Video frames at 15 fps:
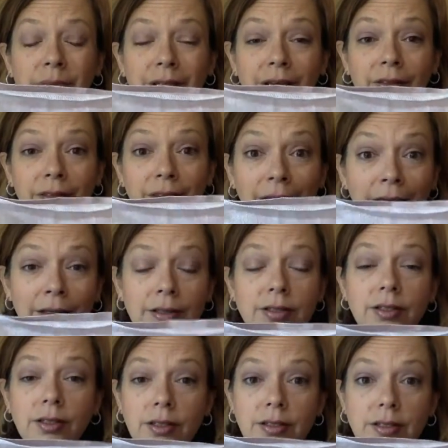but I think it's
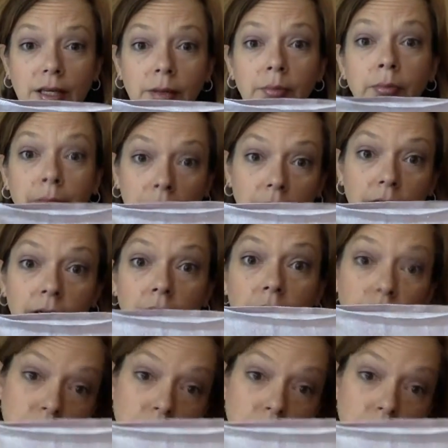going to say Merry